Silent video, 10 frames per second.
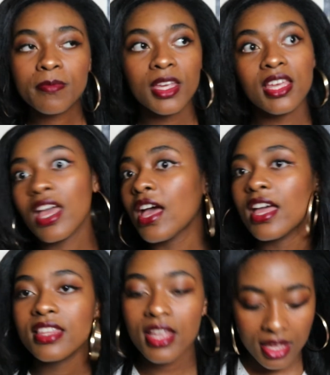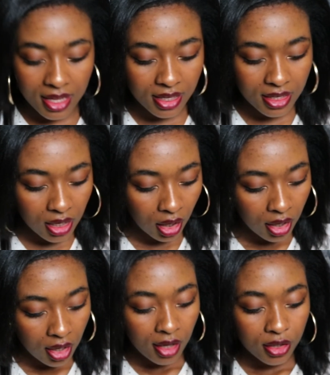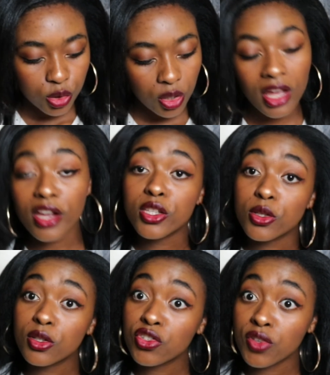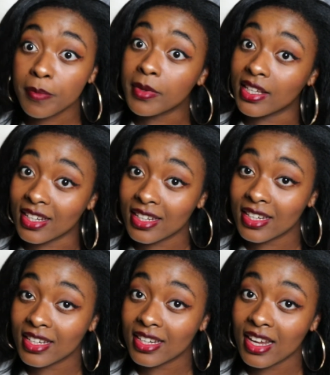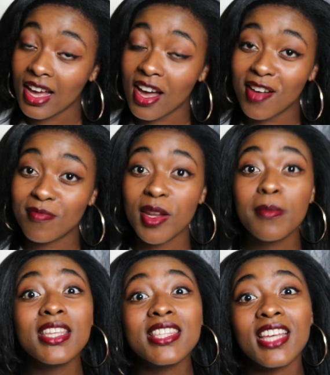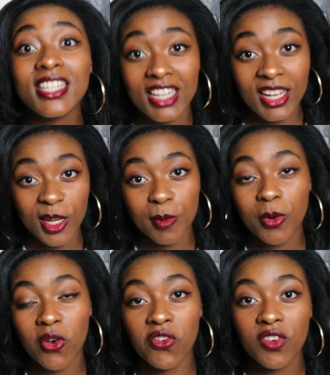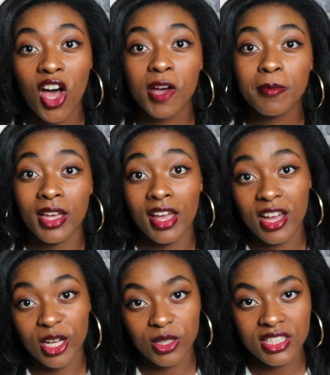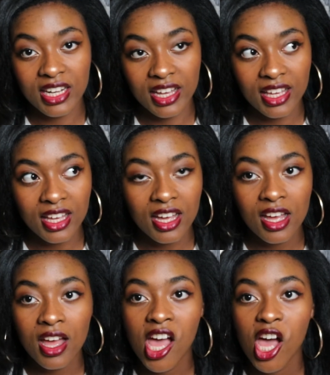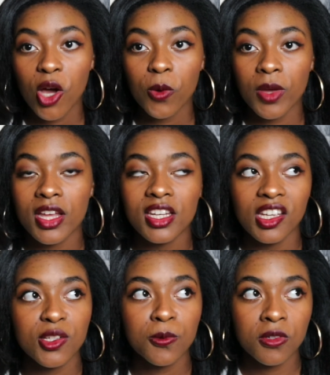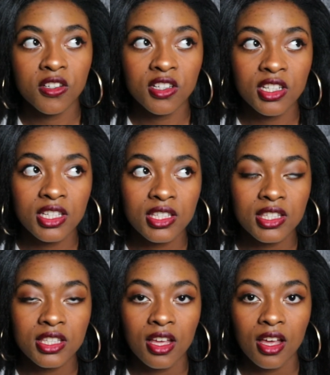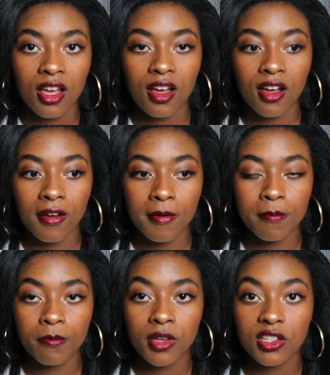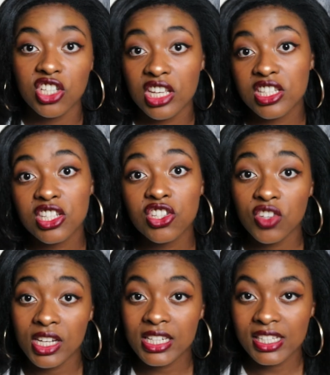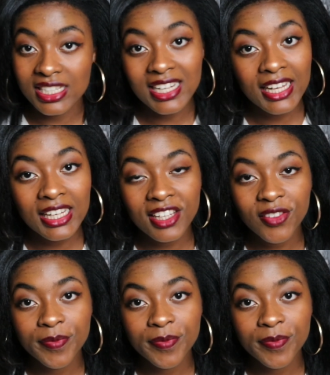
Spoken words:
Yeah, and then so trimming. Let me insert a clip of how my hair looked like when it was just straightened slightly.